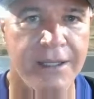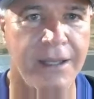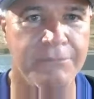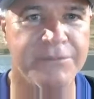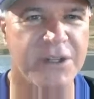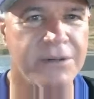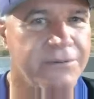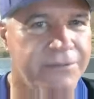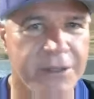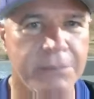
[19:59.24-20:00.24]
I'm starting to
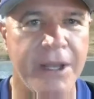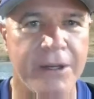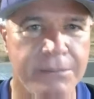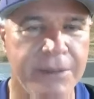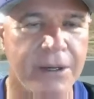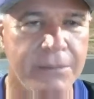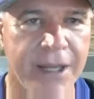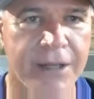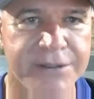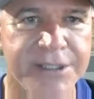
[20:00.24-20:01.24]
feel better and better
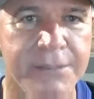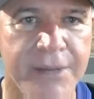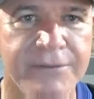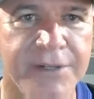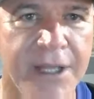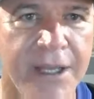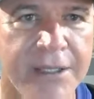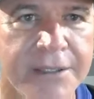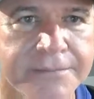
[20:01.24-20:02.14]
about our team every day.